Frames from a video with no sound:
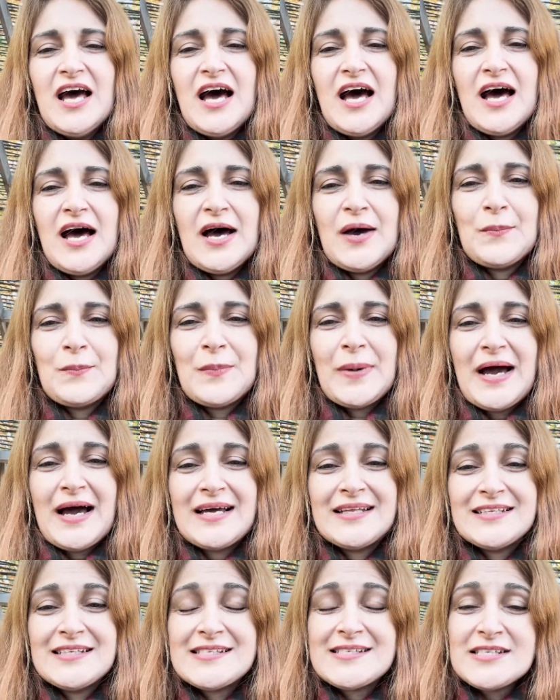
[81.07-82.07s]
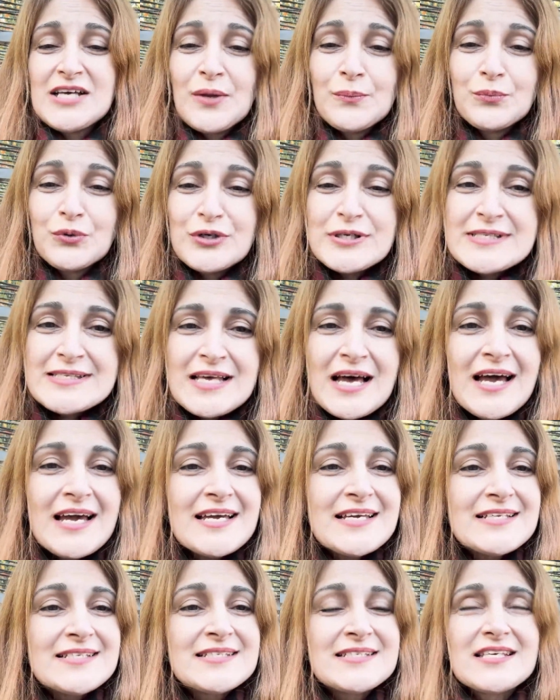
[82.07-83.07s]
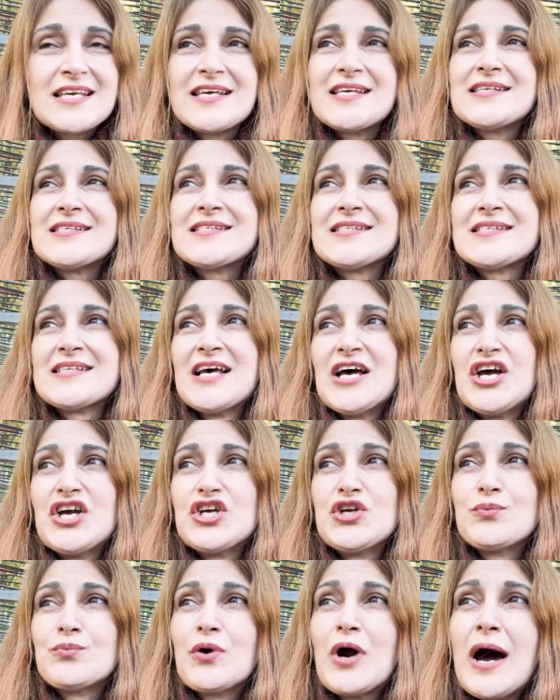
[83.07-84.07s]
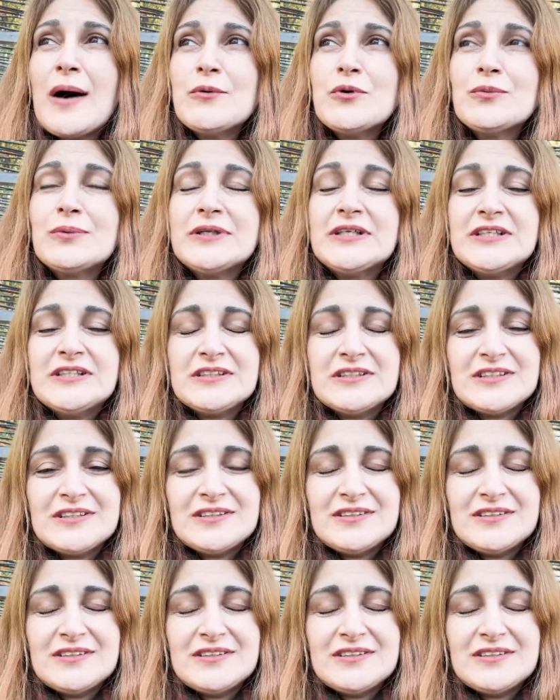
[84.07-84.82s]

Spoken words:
And it's not precise because you probably